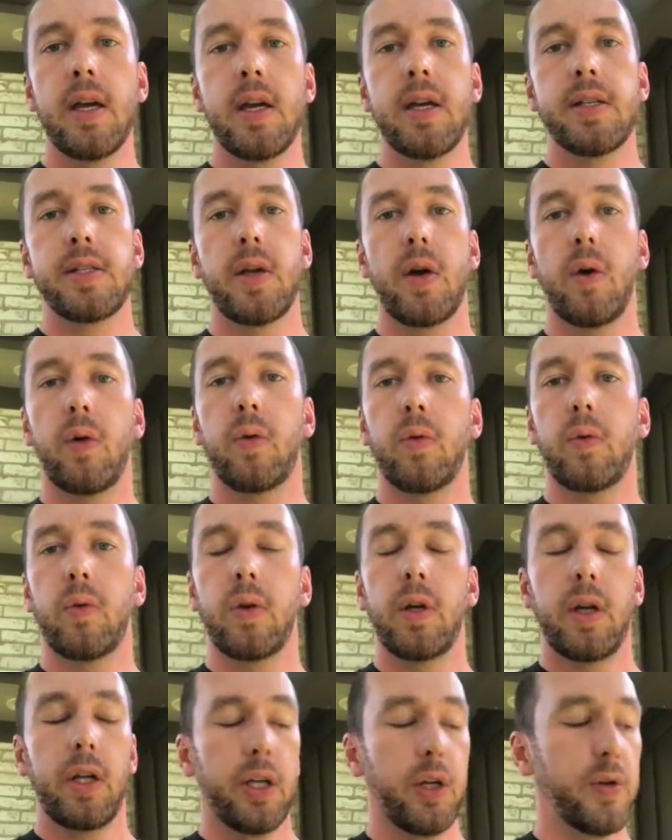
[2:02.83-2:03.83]
So
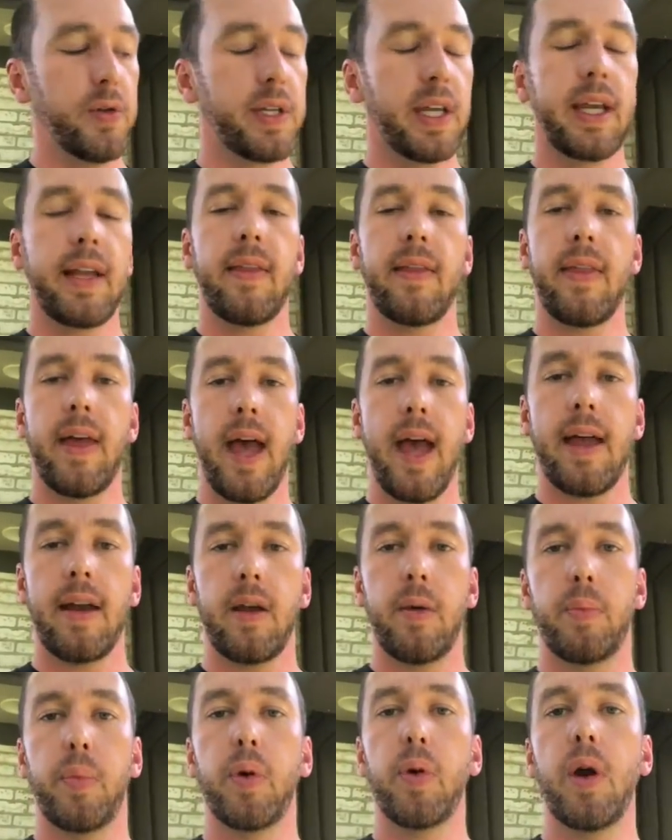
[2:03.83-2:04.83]
using that
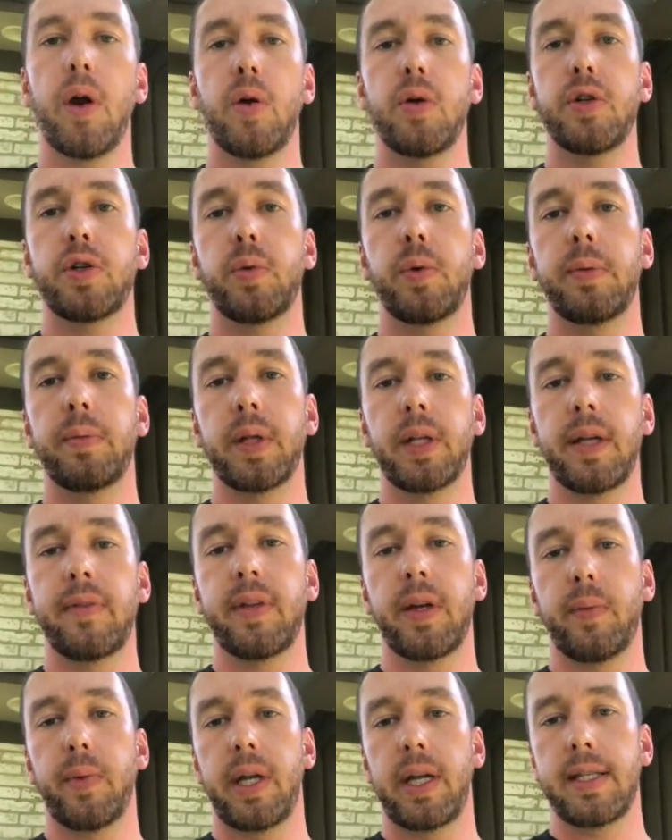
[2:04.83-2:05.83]
approach, we believe
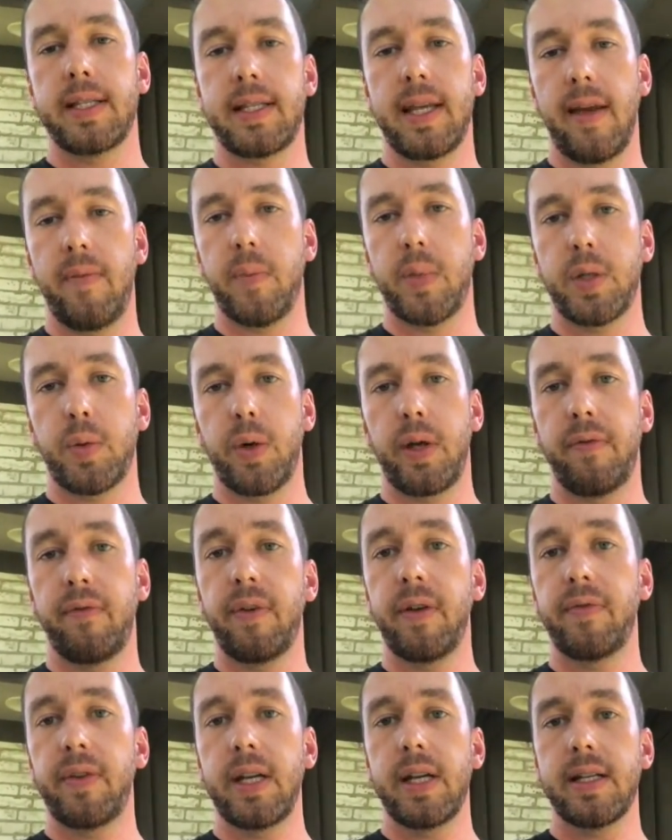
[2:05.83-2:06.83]
that we can save between
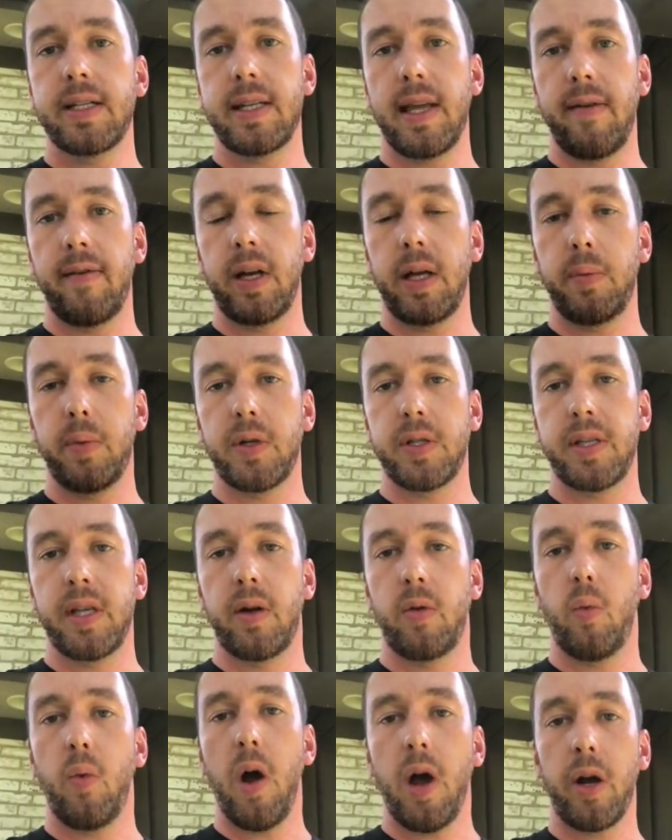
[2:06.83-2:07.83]
50 to
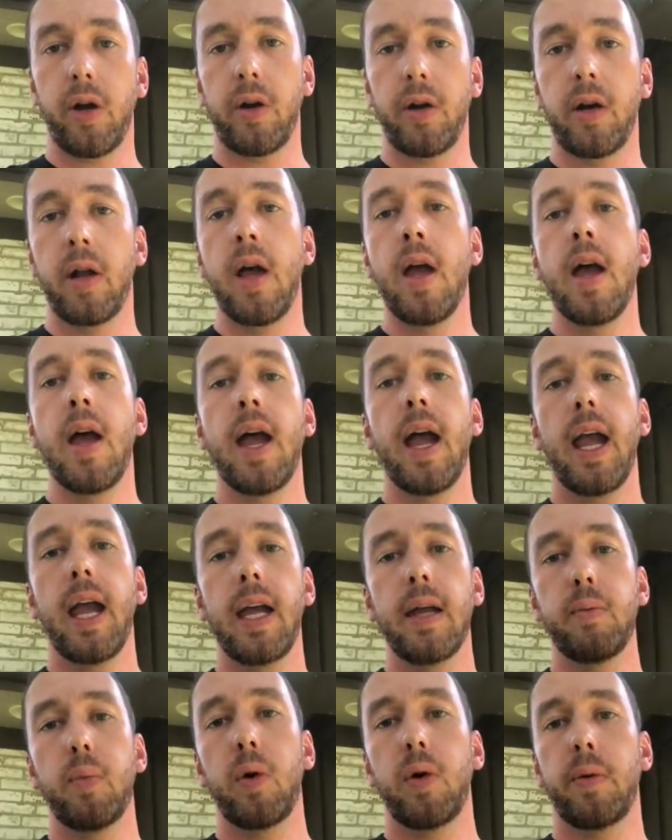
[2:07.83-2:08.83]
70% of water,
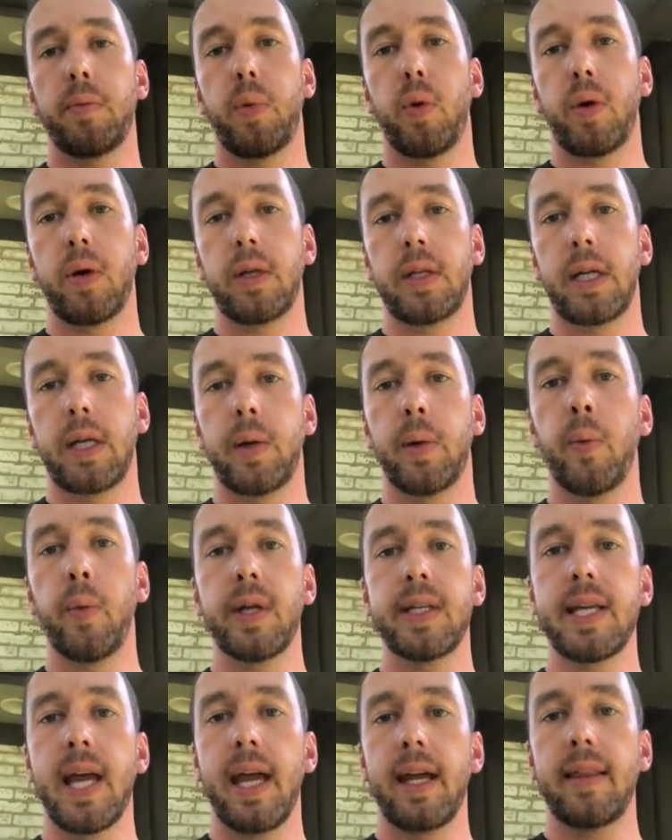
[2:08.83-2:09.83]
and more importantly,
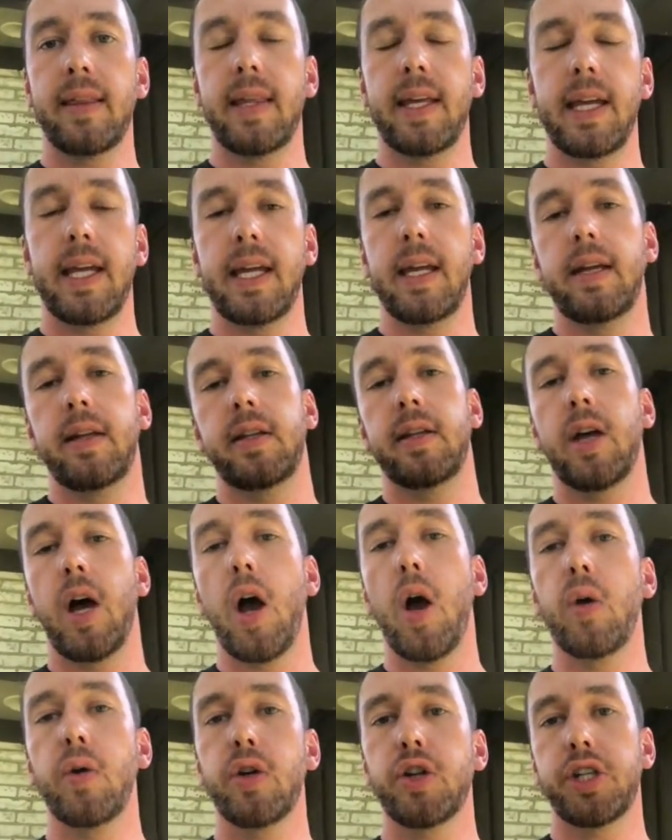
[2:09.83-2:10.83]
we take the
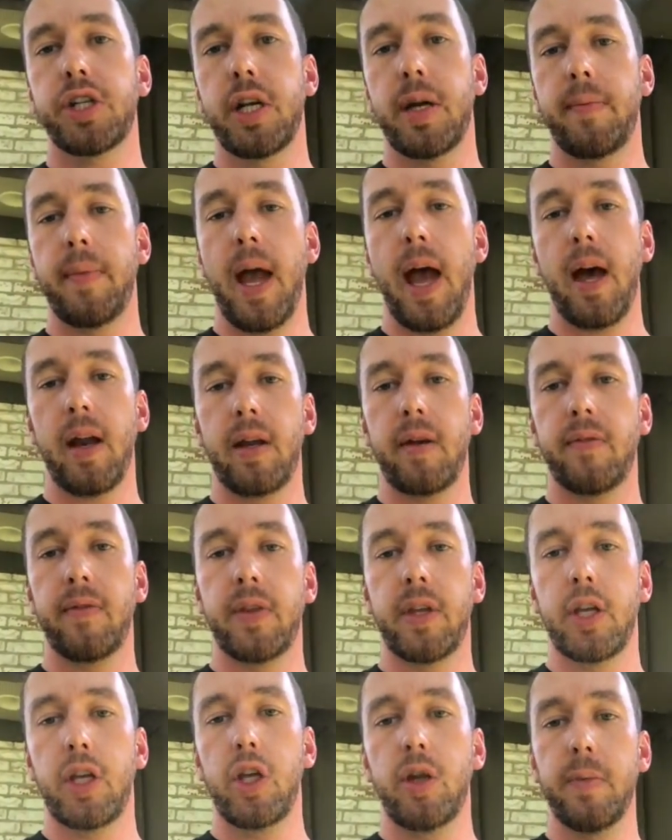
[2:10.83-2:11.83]
ownership out of
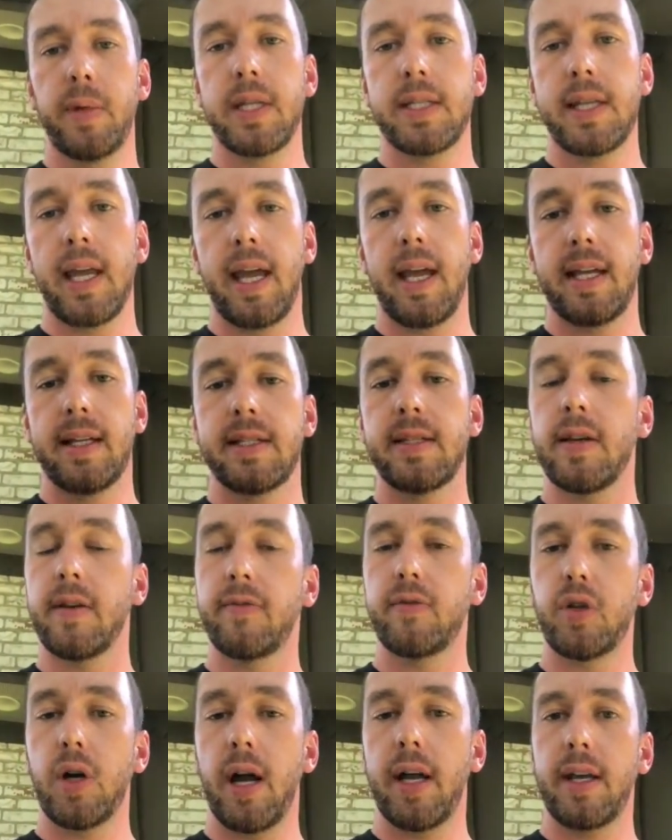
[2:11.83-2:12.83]
the human's hands
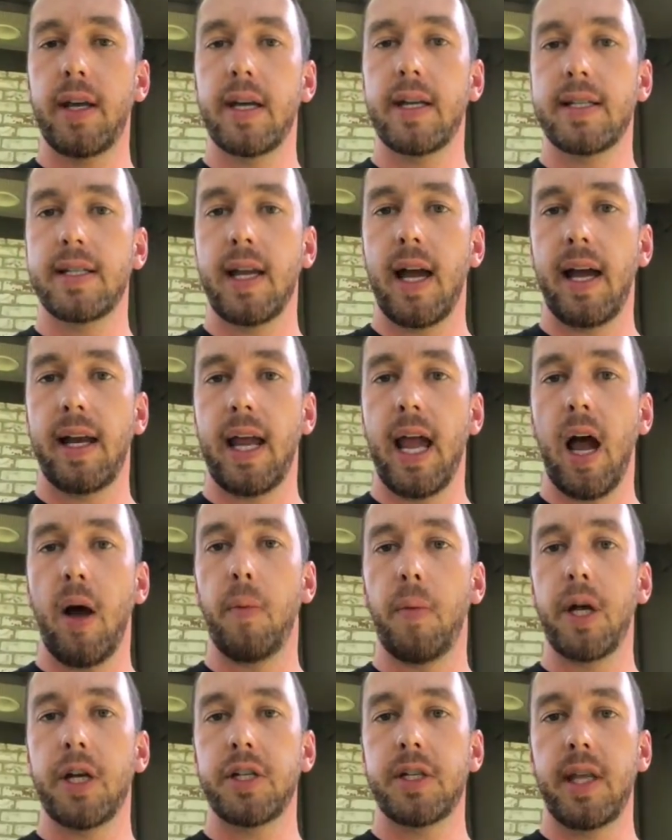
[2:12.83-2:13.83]
of trying to decide how
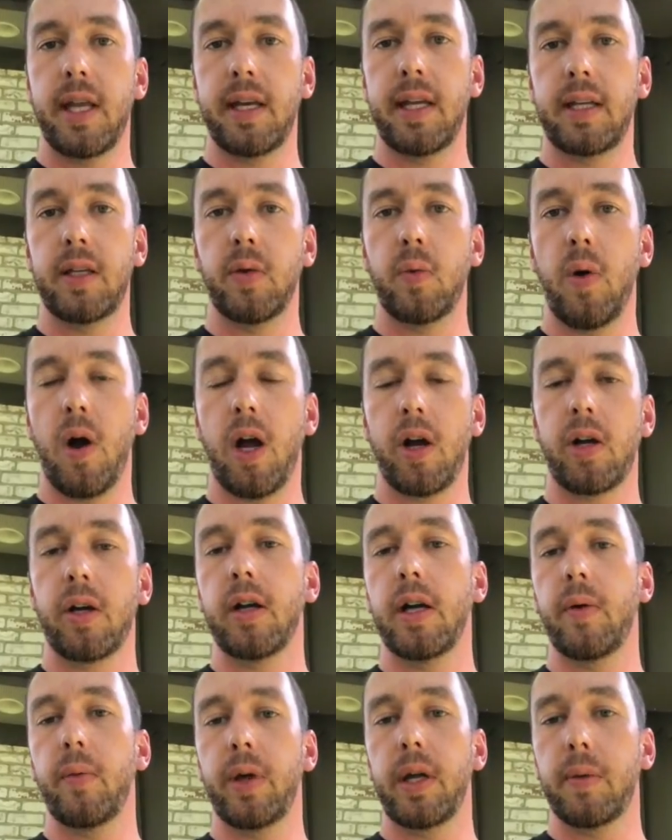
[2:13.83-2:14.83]
much they need to water,
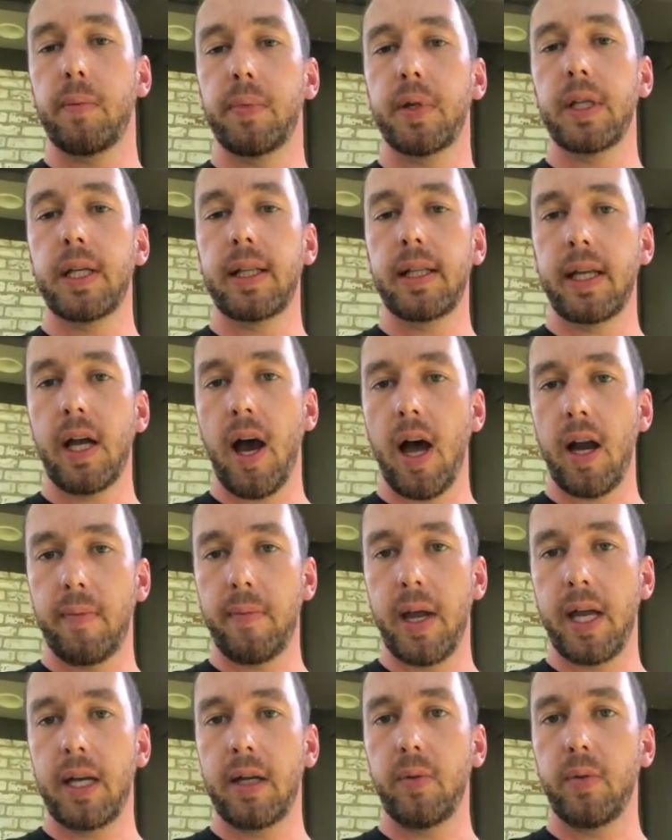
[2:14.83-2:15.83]
and we completely
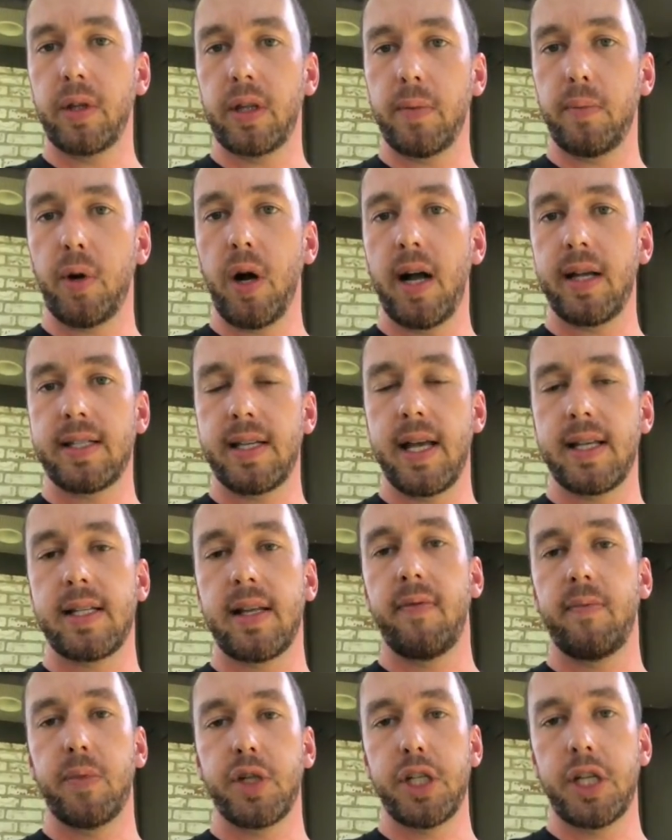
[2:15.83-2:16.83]
automate it with the process
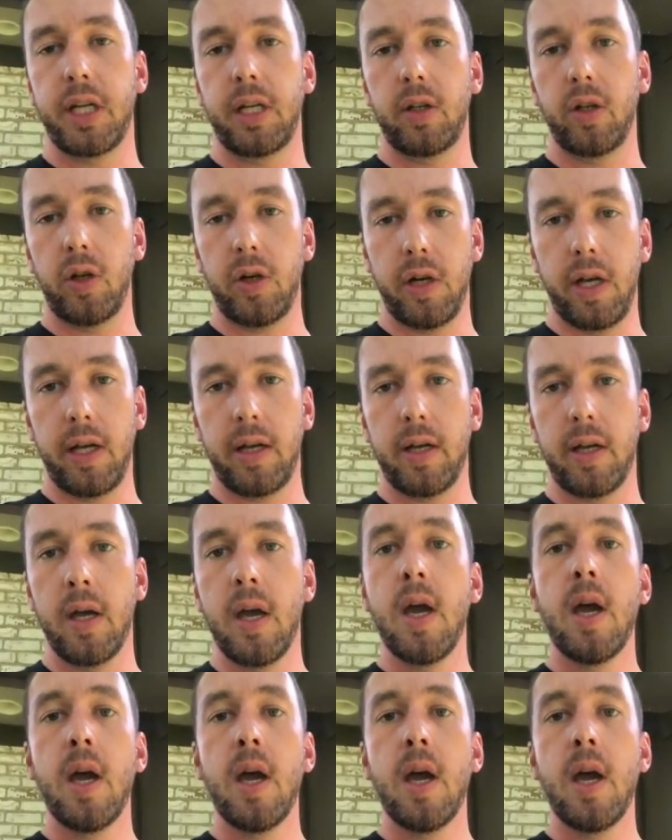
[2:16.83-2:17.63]
of machine learning.